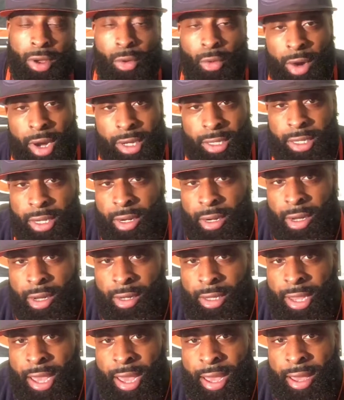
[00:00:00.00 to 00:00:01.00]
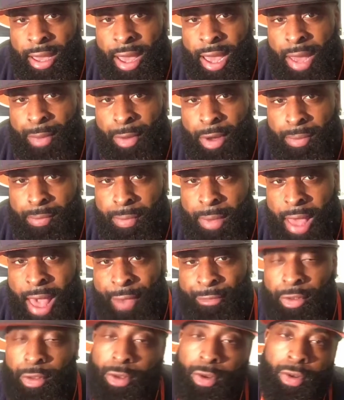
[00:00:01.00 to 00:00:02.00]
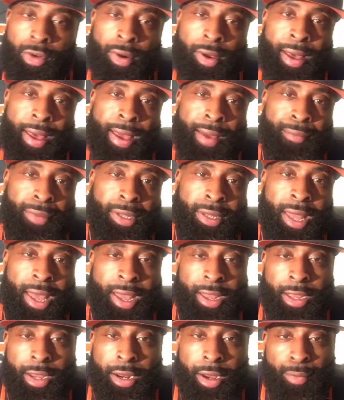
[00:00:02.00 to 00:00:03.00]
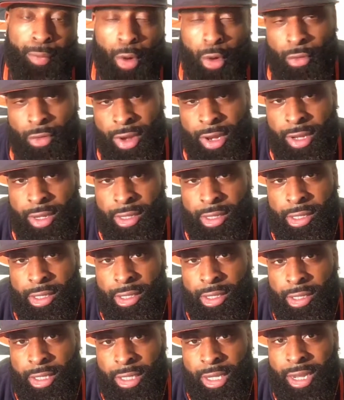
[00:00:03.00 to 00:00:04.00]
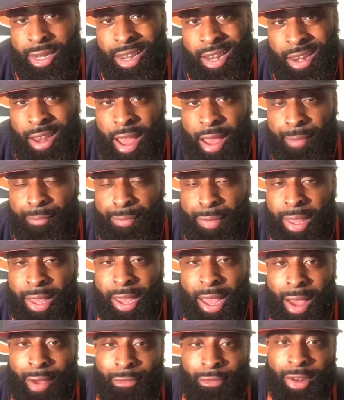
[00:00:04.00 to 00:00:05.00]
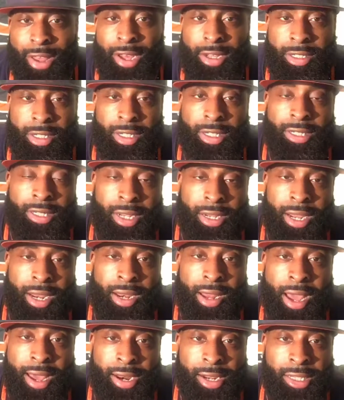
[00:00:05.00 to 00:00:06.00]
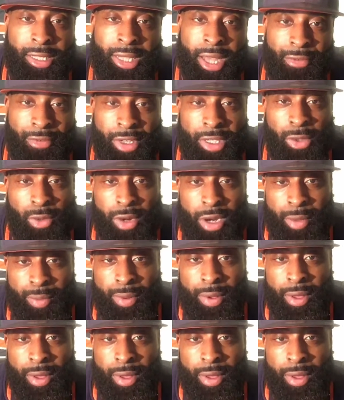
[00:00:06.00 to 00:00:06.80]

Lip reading: it was a day game, an afternoon game, but they ended up moving it to Sunday night. It got flexed to Sunday night at 7:20